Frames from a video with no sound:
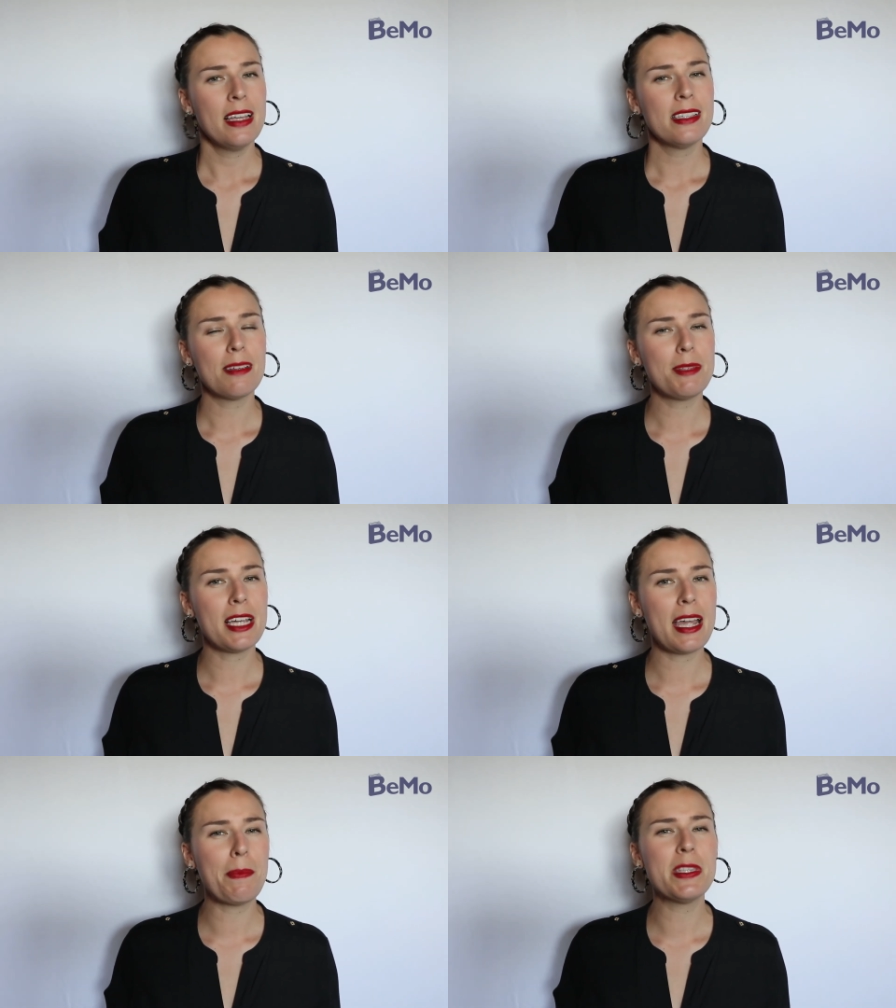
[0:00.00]

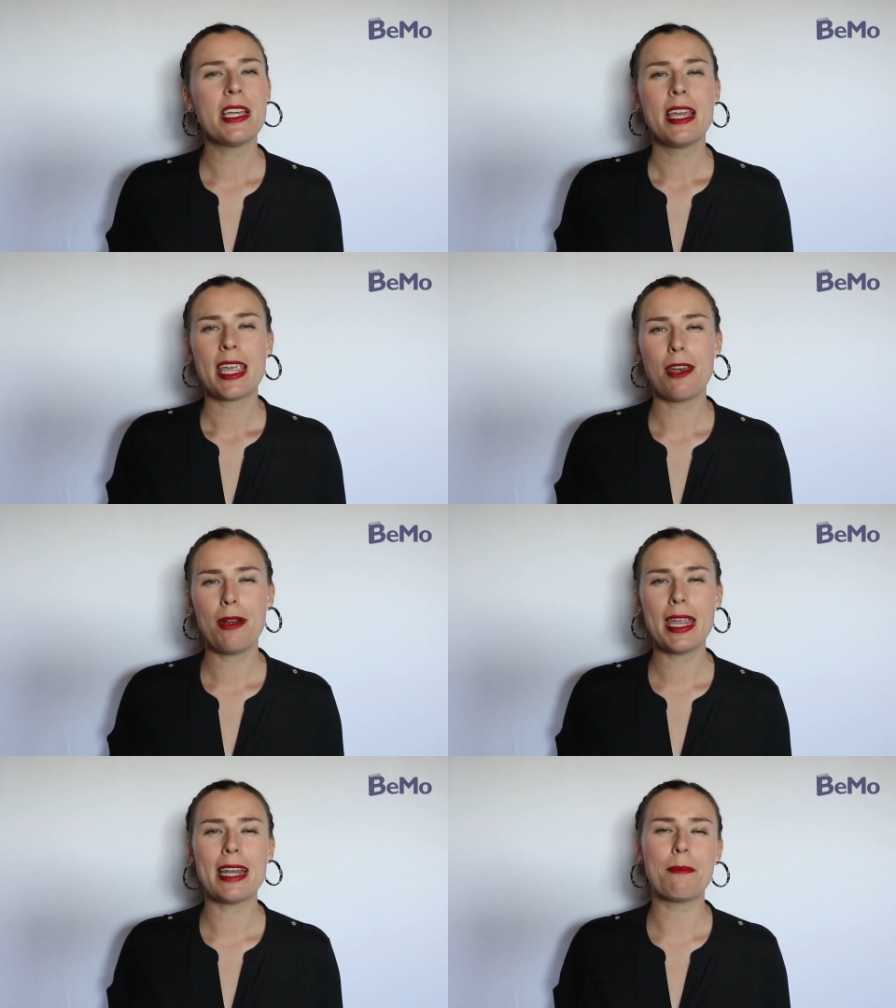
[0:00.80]
sometimes
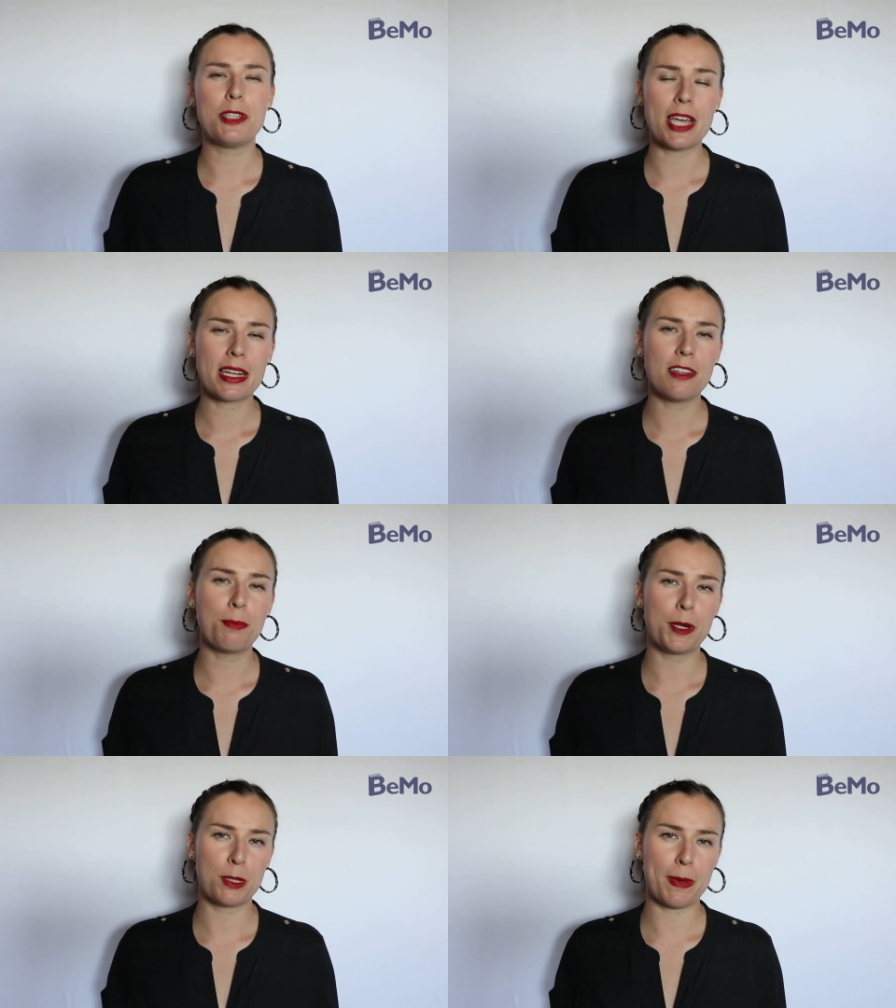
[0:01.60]
hearing an
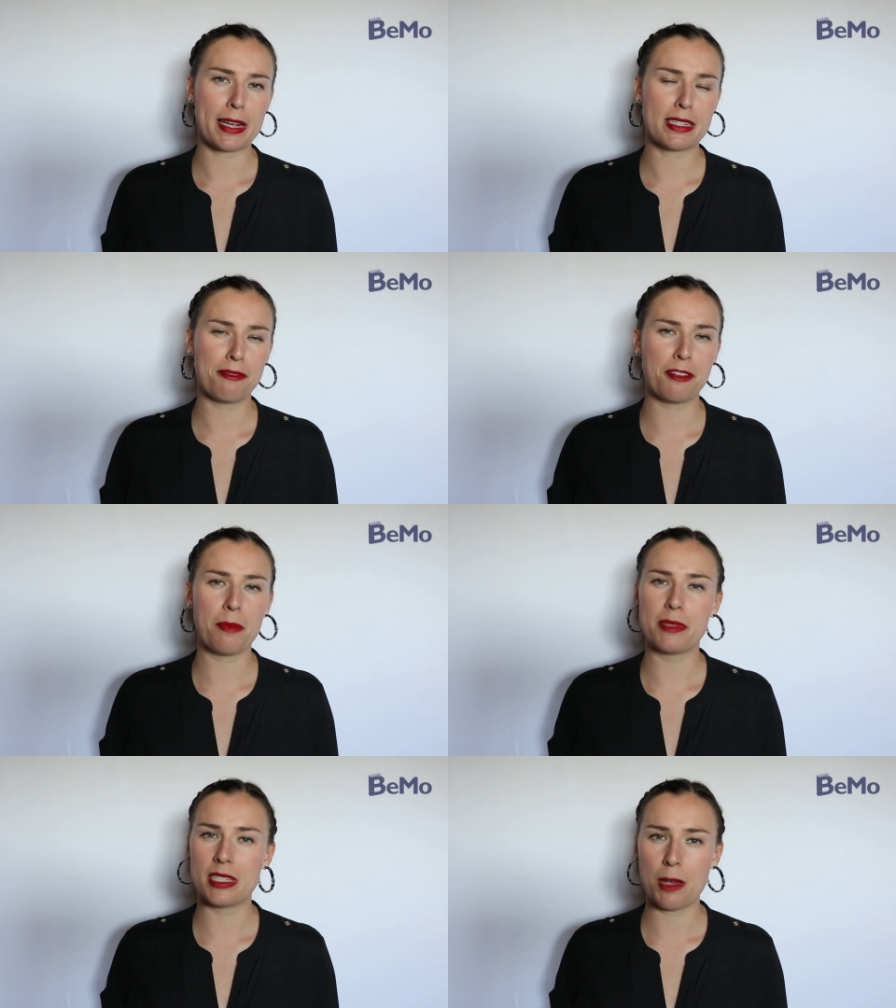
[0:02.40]
objective perspective
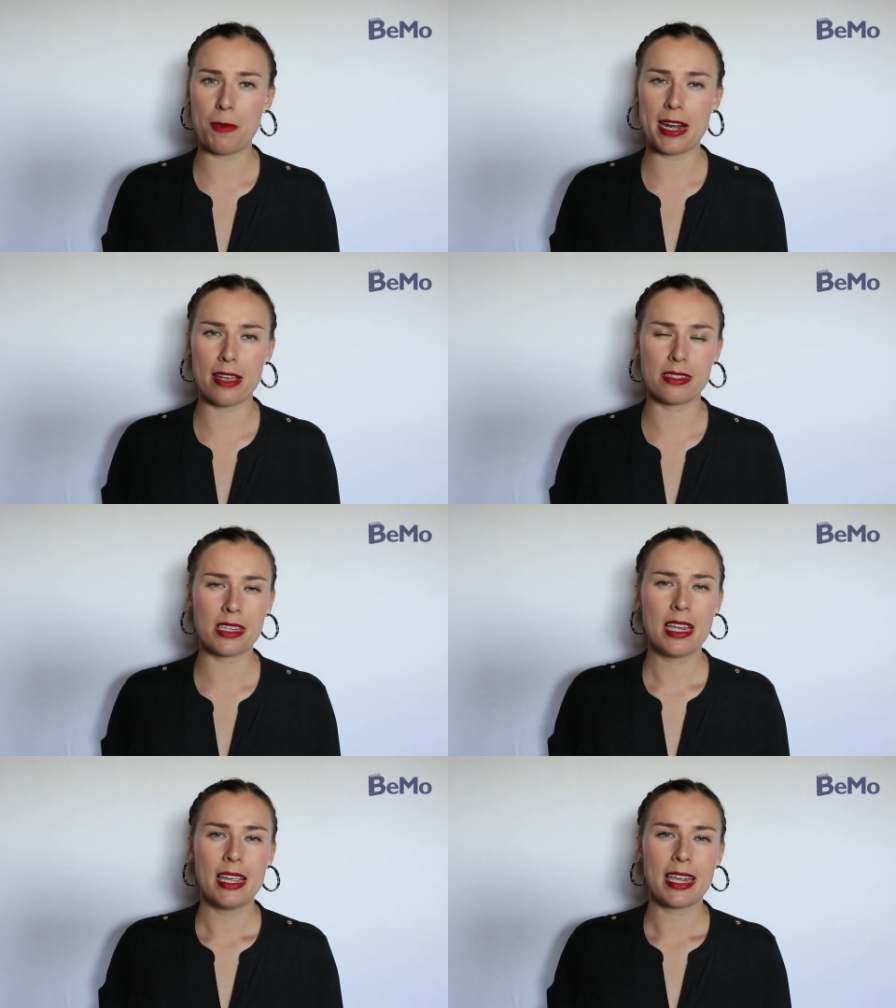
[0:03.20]
from someone
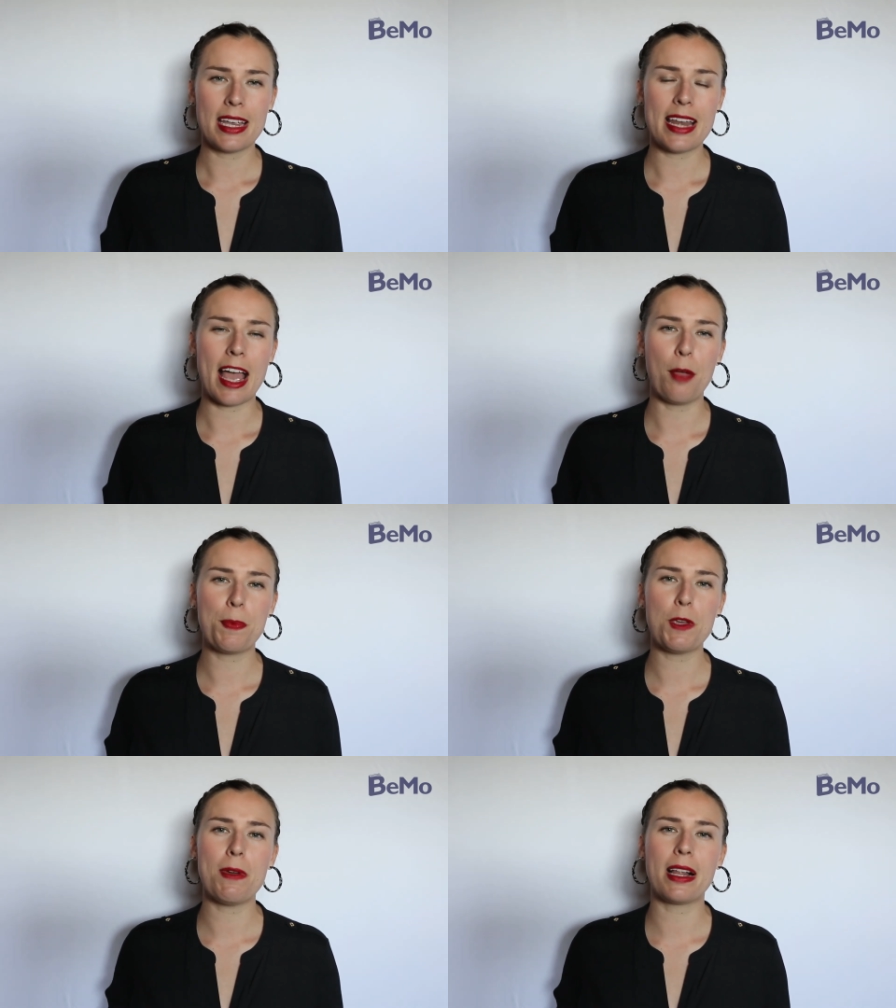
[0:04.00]
else can
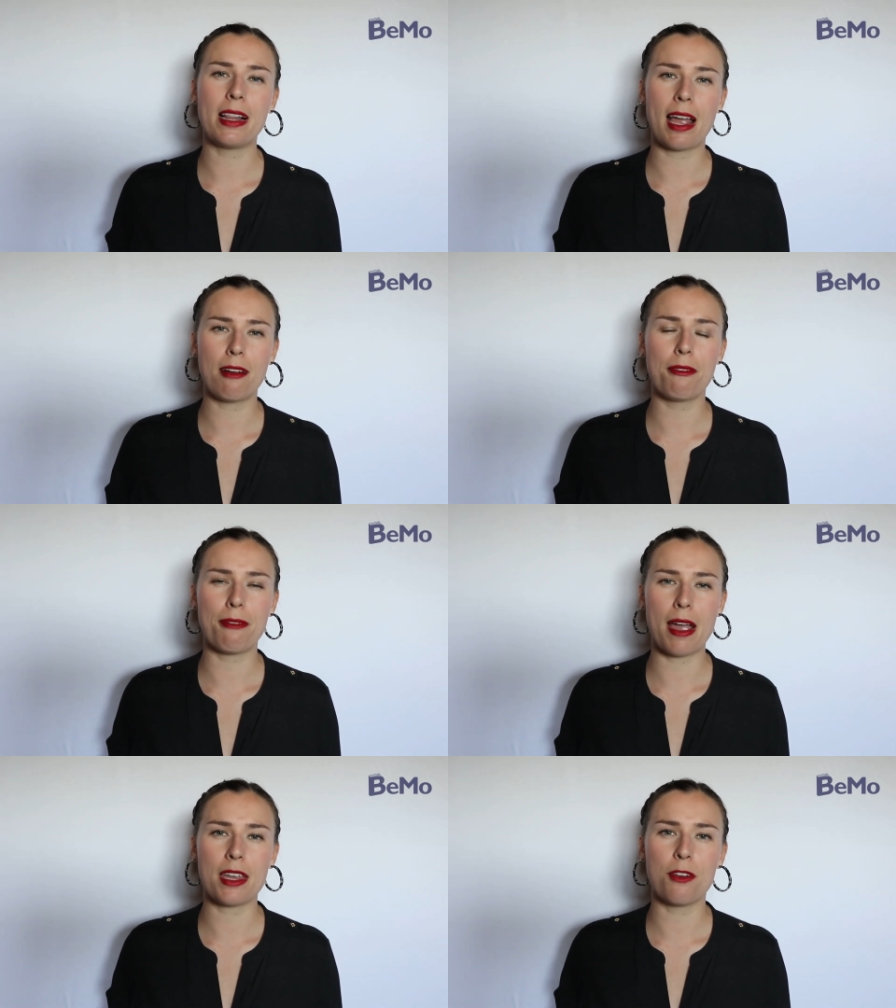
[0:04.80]
help you in
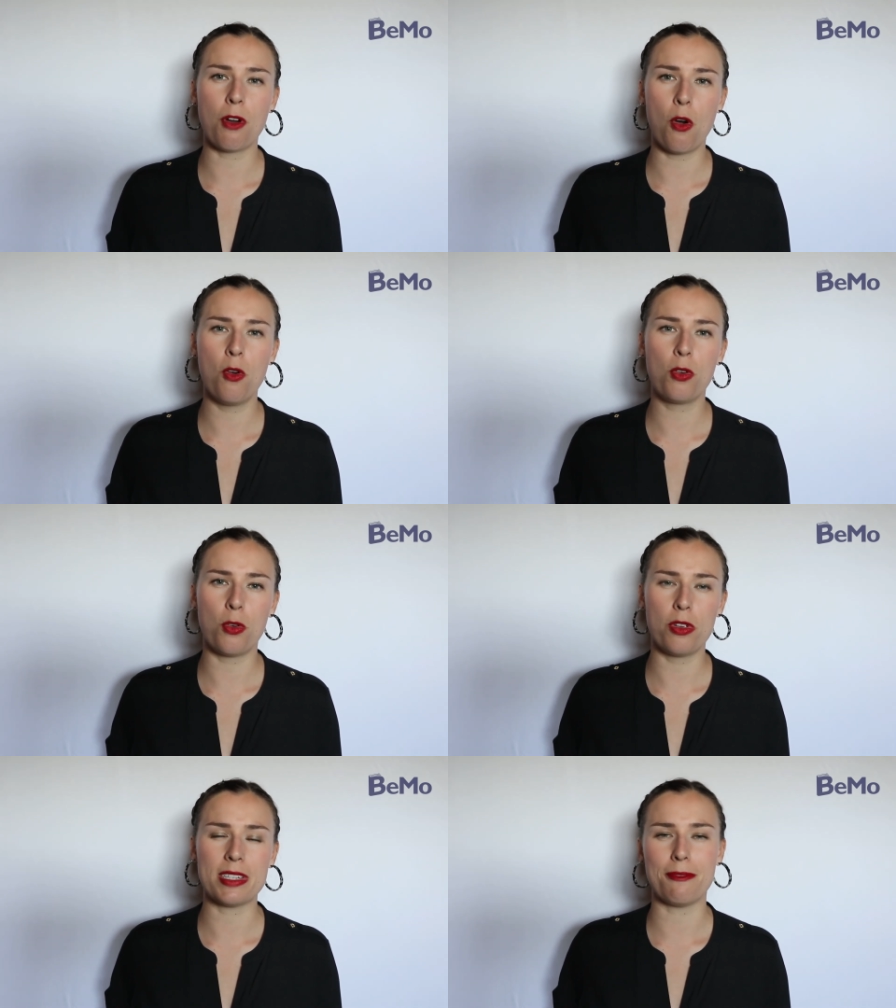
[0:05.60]
clarifying your own
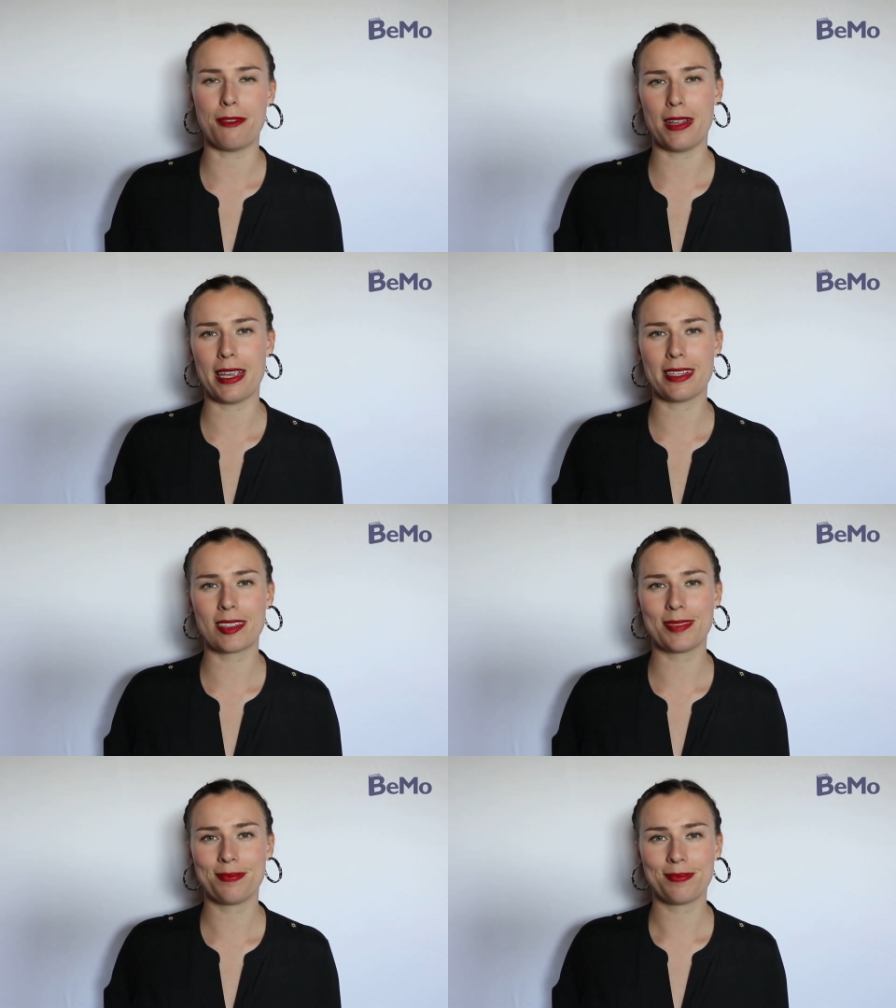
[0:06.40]
goals and feelings.